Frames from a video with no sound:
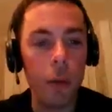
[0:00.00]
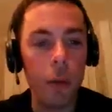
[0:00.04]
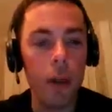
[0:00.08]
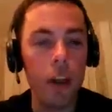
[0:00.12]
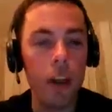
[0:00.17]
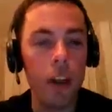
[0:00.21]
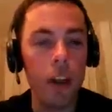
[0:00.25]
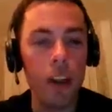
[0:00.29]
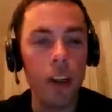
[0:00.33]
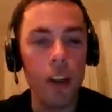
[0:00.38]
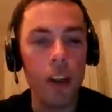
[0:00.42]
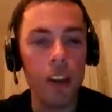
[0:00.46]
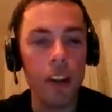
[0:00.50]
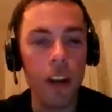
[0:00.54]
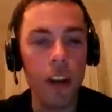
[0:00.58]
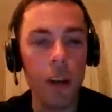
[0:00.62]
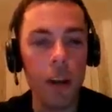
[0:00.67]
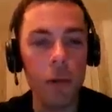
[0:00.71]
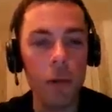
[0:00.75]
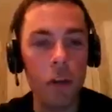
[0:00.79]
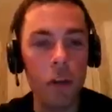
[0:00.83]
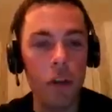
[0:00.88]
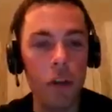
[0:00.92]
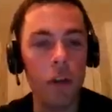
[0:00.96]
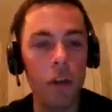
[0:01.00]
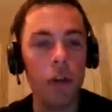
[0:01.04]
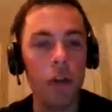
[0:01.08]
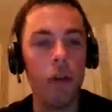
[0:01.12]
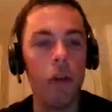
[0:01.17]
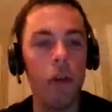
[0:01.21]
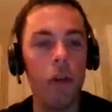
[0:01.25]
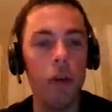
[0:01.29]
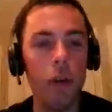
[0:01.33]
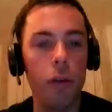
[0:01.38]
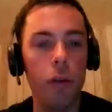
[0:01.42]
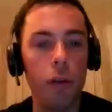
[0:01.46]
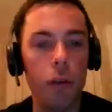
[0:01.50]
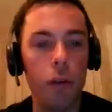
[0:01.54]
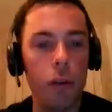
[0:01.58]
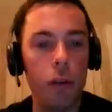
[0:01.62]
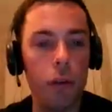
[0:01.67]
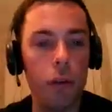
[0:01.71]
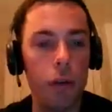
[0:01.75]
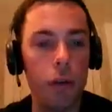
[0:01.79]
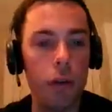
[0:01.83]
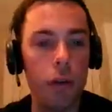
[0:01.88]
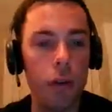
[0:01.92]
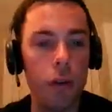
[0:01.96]
we came
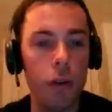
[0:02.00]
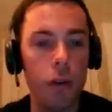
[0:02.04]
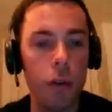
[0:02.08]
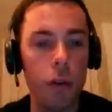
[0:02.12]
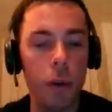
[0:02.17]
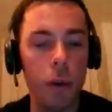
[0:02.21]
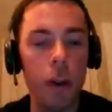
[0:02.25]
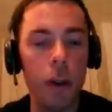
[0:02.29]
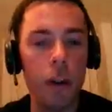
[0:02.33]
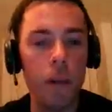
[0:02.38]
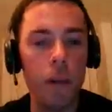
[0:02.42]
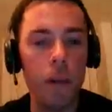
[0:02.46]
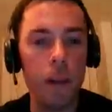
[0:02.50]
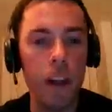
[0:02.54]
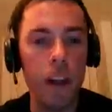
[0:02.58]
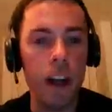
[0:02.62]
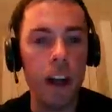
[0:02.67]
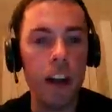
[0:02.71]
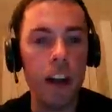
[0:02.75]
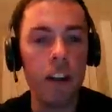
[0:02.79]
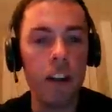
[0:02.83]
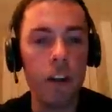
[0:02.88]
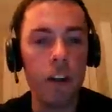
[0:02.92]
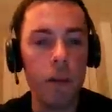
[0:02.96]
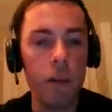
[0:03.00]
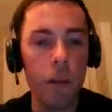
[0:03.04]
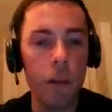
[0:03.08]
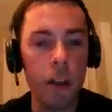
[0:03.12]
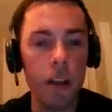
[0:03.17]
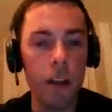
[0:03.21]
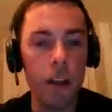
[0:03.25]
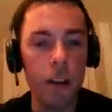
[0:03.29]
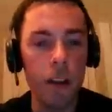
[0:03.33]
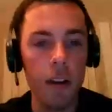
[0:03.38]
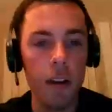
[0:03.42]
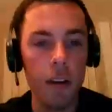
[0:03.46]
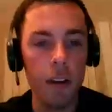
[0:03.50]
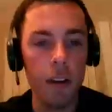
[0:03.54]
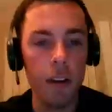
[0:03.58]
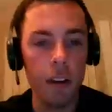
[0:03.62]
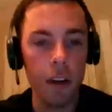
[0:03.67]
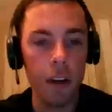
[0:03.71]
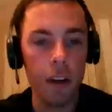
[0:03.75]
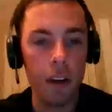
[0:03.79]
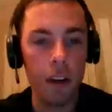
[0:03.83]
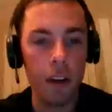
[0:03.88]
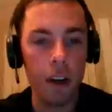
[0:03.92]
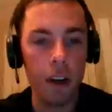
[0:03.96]
to, well, he asked me
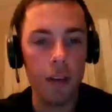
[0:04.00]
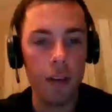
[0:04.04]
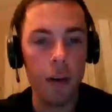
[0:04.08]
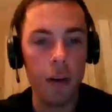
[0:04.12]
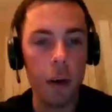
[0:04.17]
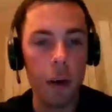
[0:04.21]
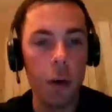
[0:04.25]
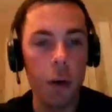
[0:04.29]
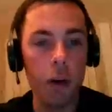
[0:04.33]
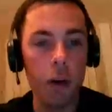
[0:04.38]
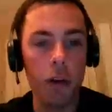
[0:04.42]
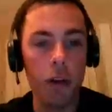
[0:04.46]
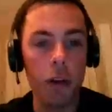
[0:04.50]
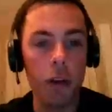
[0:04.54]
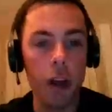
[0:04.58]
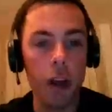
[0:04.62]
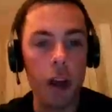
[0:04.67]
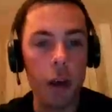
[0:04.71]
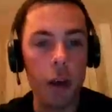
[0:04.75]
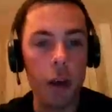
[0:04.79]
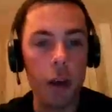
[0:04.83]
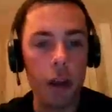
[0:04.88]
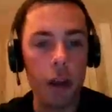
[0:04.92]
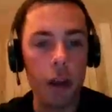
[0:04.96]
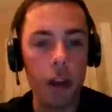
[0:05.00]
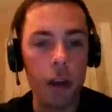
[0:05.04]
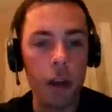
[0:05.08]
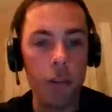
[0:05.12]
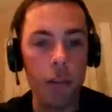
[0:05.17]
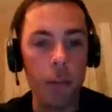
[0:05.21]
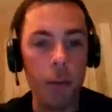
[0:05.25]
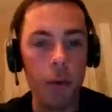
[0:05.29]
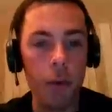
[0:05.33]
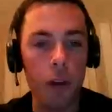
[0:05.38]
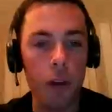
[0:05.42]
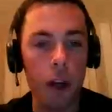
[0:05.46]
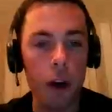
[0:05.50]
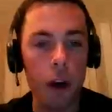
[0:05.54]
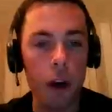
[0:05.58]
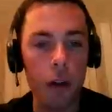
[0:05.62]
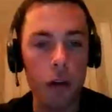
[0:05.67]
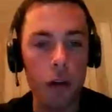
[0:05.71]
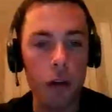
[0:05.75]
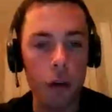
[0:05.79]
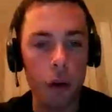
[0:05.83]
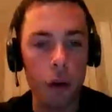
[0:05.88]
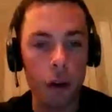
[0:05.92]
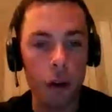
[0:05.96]
if I was okay with him moving
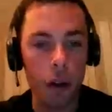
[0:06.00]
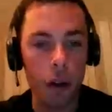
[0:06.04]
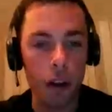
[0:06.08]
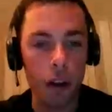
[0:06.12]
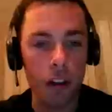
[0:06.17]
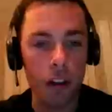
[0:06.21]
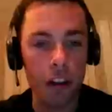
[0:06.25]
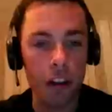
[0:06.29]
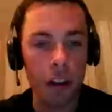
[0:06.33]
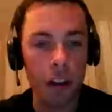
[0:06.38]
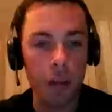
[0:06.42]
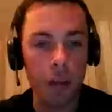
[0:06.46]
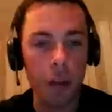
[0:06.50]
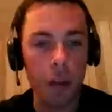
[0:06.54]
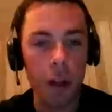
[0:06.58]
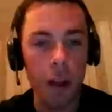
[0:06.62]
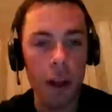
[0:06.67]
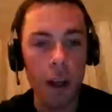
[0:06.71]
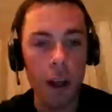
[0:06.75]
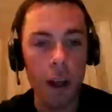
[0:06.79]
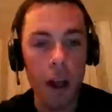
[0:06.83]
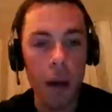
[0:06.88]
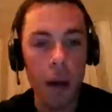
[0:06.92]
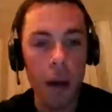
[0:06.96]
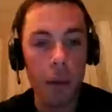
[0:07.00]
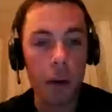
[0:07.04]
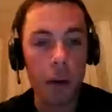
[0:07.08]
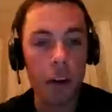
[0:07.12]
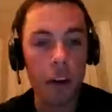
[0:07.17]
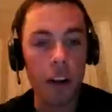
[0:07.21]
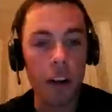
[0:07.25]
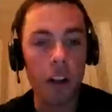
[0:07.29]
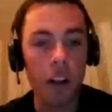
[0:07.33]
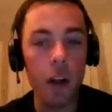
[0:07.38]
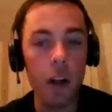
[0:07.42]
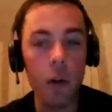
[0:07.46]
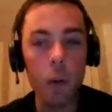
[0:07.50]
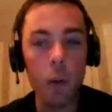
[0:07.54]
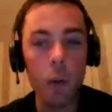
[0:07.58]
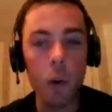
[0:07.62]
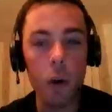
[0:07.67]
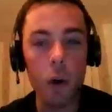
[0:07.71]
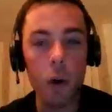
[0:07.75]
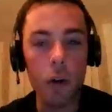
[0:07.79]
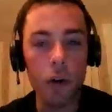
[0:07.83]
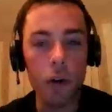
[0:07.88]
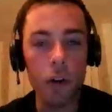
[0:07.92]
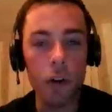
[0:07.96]
on to another team, but he didn't
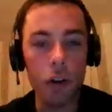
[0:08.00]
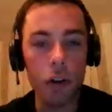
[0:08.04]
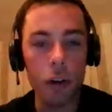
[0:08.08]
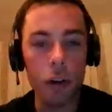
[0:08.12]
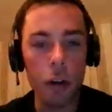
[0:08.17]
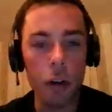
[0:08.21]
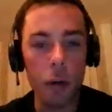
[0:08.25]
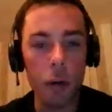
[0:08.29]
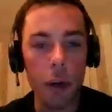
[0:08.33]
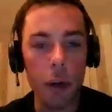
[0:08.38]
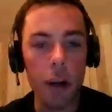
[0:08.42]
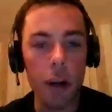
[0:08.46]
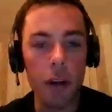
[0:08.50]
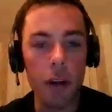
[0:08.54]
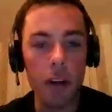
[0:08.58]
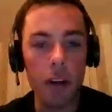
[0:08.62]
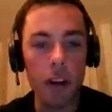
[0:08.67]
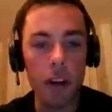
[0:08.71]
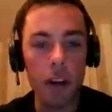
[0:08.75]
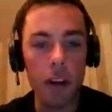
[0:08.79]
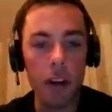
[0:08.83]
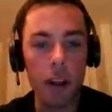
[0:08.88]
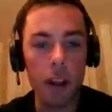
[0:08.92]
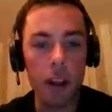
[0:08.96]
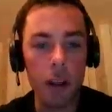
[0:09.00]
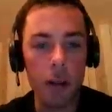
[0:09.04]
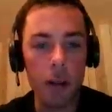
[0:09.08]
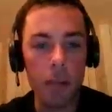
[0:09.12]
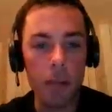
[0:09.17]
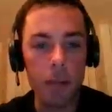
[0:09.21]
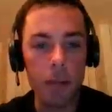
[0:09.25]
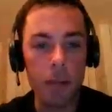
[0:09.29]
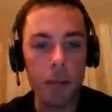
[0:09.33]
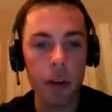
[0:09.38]
want to. Well, his